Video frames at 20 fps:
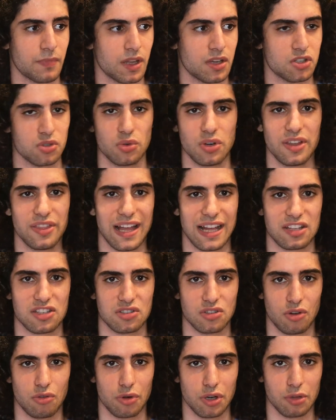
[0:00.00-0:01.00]
Surely that's
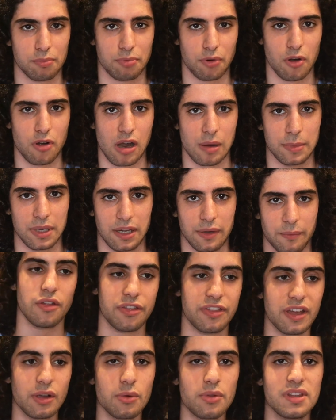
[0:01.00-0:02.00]
not real programming. The
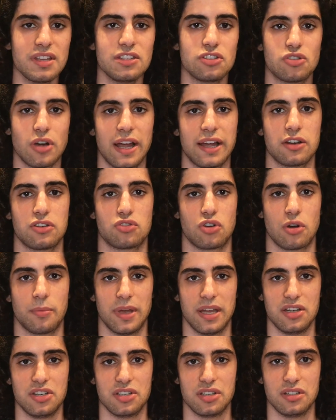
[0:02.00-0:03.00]
thing with these drag and drop
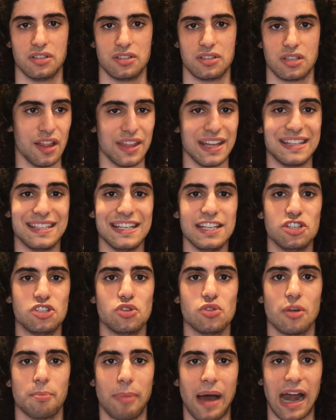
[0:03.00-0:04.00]
engines, they teach you
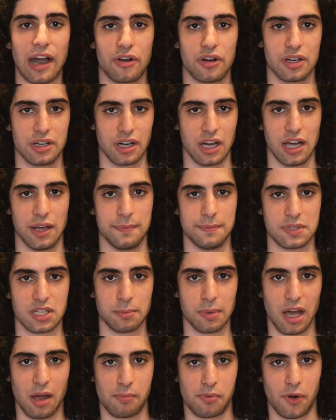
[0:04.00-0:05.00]
the paradigms
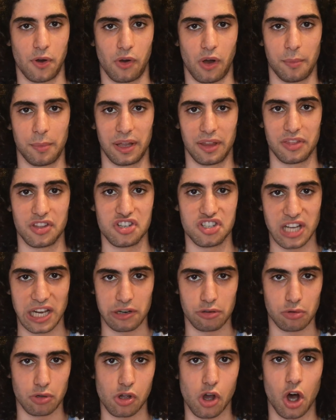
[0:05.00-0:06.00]
about programming, the
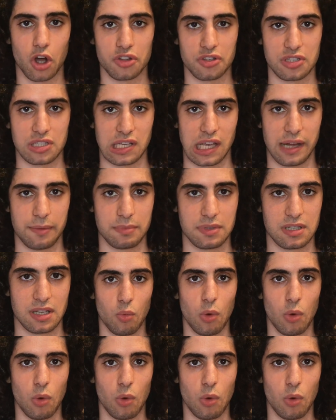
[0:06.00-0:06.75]
general concepts.